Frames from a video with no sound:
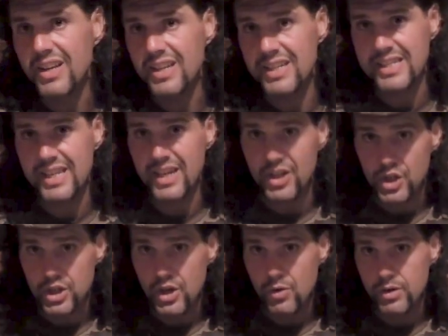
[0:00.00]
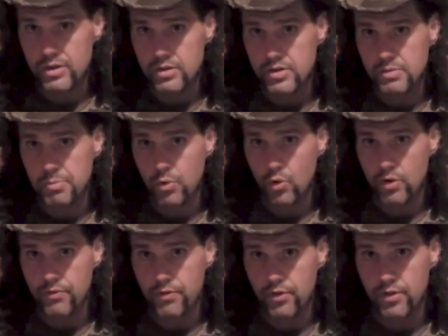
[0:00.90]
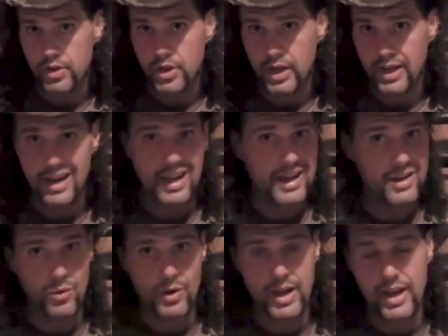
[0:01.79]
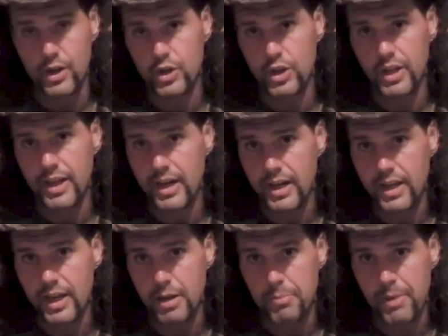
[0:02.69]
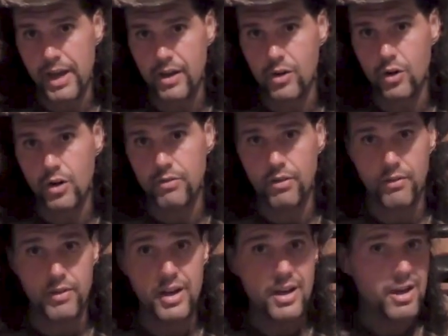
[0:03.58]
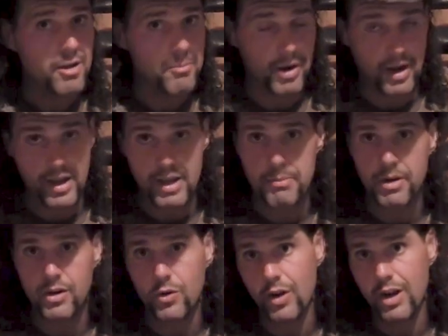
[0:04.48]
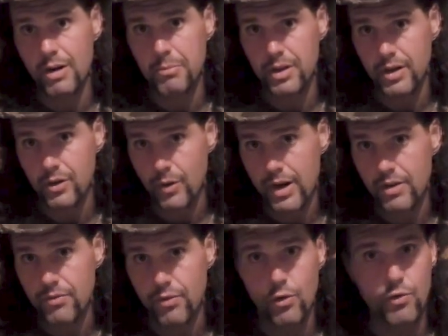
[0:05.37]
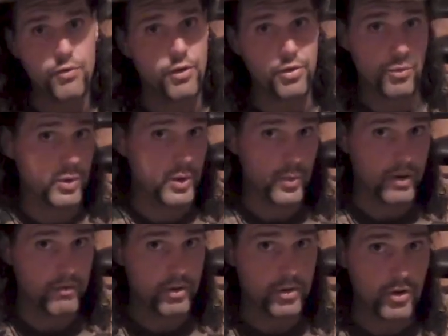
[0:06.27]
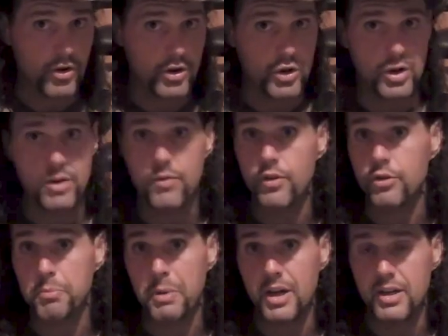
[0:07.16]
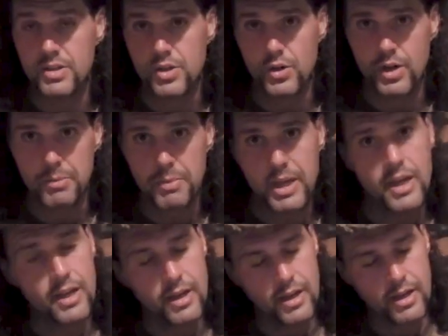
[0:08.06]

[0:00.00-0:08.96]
It's going to show your support for the channel. I don't actually get a kickback off of it, but I am incredibly grateful for Three Rivers Archery for sponsoring me.